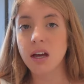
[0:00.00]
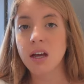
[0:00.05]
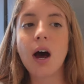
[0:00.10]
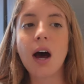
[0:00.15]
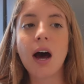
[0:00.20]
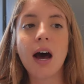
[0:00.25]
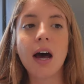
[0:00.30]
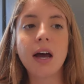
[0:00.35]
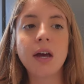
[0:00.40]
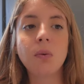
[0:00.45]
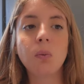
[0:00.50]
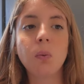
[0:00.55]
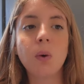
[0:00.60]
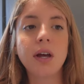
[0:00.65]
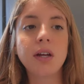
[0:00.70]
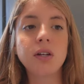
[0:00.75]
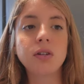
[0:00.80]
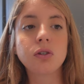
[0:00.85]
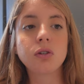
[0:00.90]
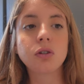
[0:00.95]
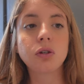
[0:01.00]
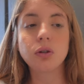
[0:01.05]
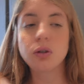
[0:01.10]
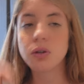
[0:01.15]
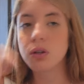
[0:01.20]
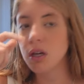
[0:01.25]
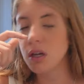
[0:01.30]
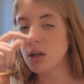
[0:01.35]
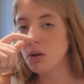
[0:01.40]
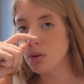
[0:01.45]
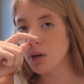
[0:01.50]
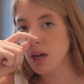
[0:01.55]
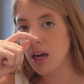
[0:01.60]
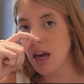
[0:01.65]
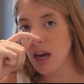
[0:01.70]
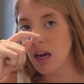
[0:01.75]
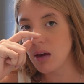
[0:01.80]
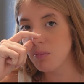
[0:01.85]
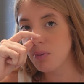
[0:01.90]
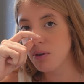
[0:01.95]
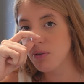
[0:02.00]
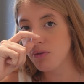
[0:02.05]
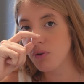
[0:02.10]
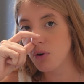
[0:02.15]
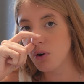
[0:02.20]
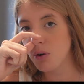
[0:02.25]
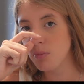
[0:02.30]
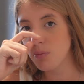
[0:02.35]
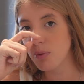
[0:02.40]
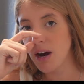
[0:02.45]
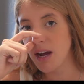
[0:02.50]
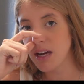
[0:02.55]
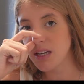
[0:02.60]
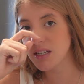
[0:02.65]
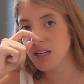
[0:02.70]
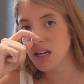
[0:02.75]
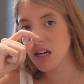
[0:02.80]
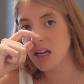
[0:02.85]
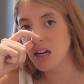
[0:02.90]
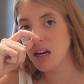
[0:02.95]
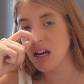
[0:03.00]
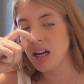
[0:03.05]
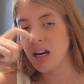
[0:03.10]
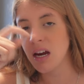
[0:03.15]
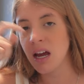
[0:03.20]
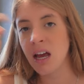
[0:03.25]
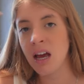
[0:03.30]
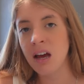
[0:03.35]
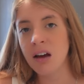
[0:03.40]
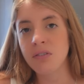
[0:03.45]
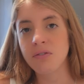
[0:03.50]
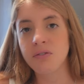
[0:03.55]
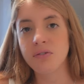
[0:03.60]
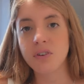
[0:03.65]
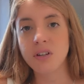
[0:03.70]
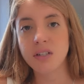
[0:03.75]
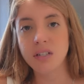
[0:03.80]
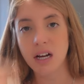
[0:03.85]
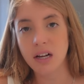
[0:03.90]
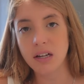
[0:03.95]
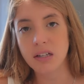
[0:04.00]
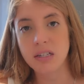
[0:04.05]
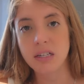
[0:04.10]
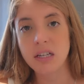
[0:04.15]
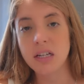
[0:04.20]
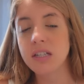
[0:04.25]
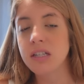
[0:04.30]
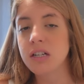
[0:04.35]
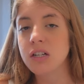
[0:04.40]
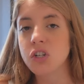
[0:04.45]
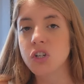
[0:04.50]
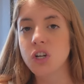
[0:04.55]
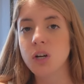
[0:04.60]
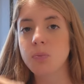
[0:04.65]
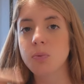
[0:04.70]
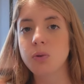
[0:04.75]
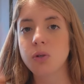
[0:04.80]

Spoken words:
I went to the UK before Brexit and I have Italian citizenship,